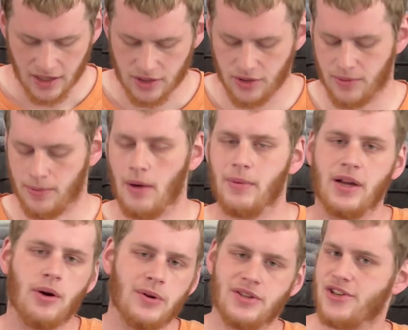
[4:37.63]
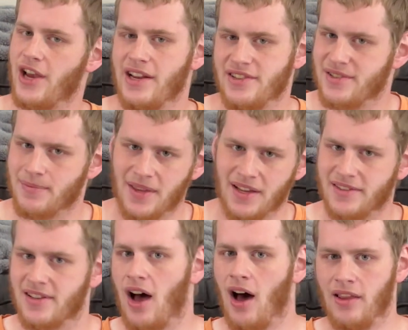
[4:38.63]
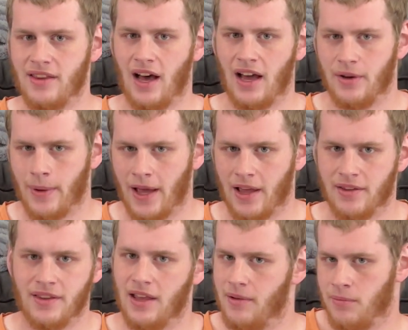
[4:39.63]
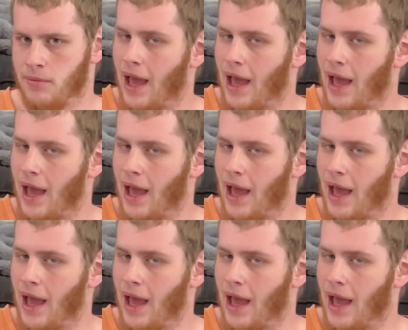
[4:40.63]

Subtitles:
you could probably go and change some things on the iPad that